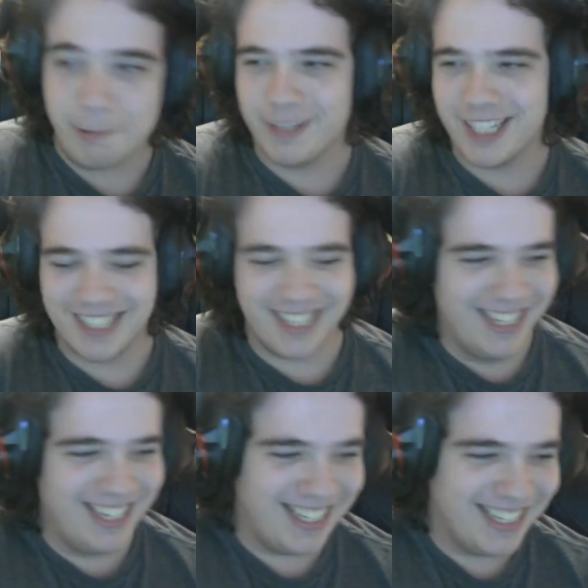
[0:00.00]
I
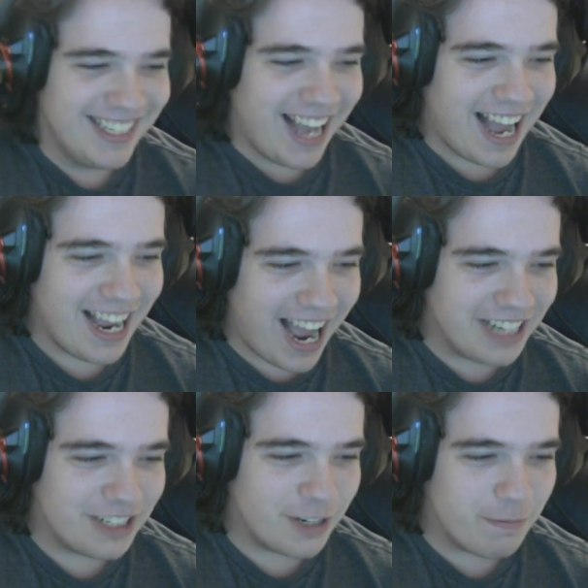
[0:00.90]

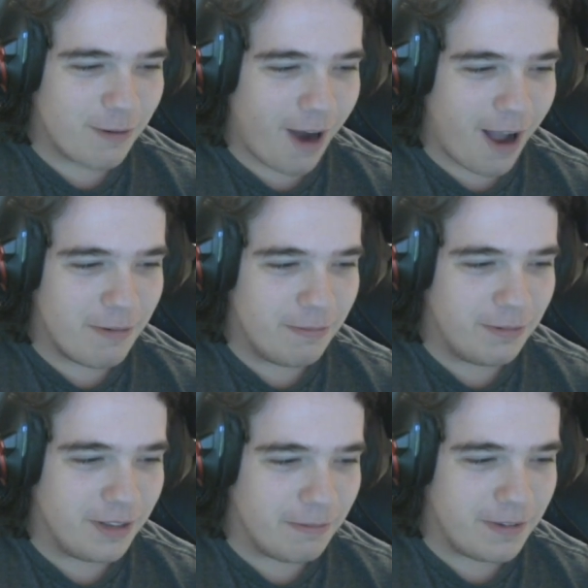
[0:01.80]
I should
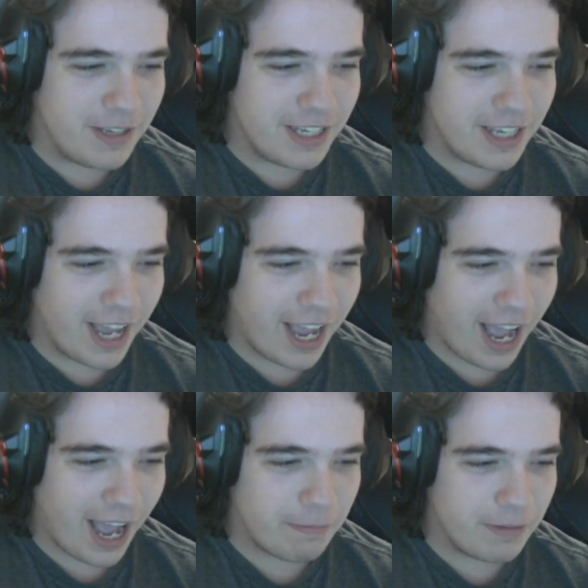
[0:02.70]
probably be
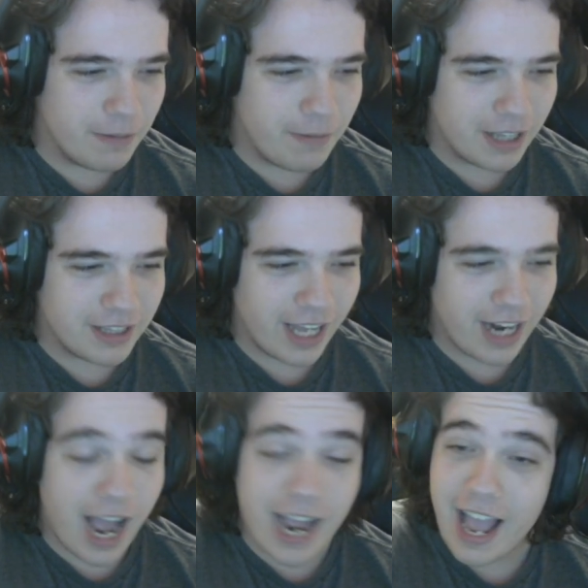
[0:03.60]
happy about that.
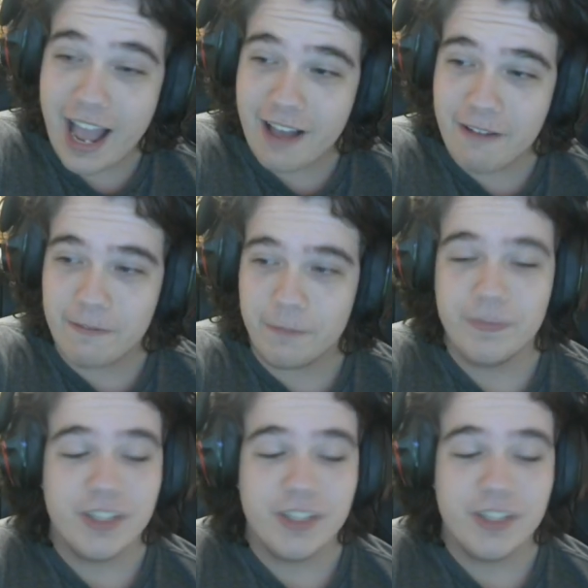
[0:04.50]
I have